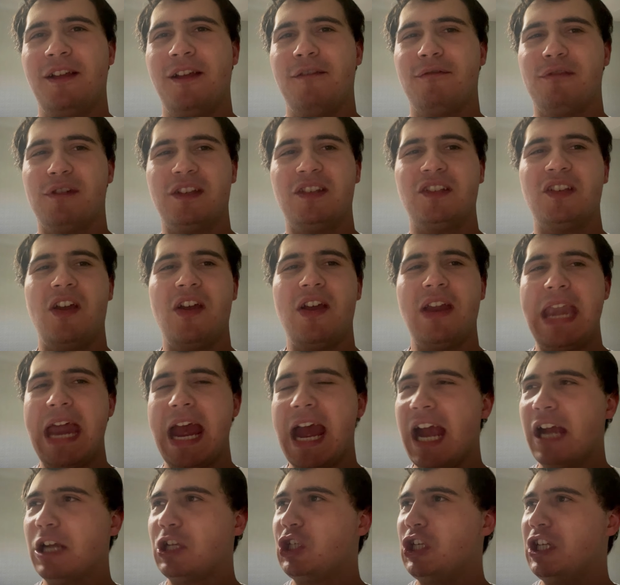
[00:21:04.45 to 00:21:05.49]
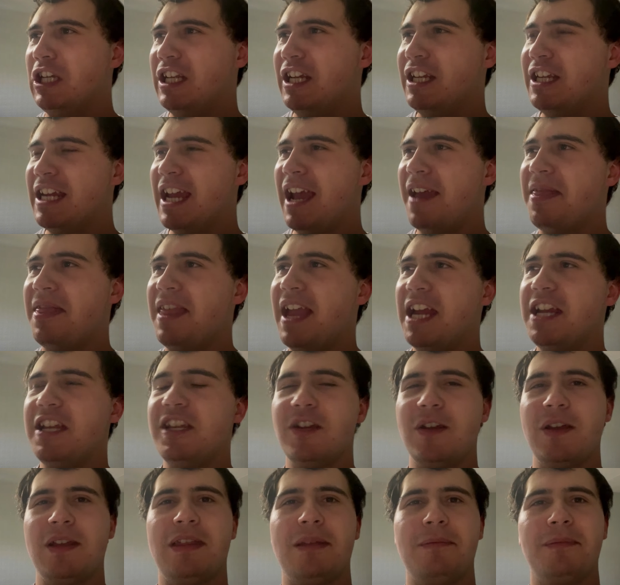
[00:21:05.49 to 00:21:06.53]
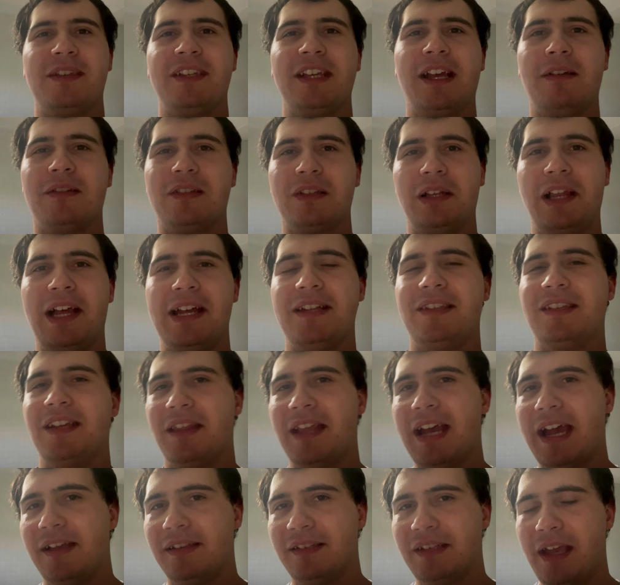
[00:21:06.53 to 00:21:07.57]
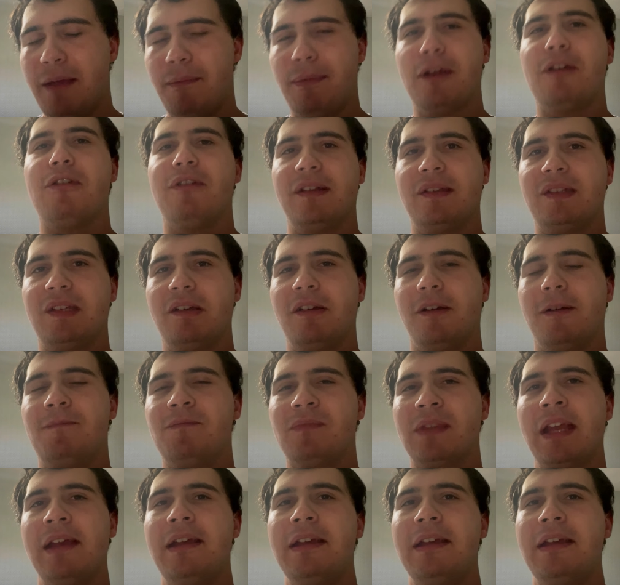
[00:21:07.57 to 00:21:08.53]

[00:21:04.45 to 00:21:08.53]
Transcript: for a certain action and yet they do it themselves later, that's hypocritical.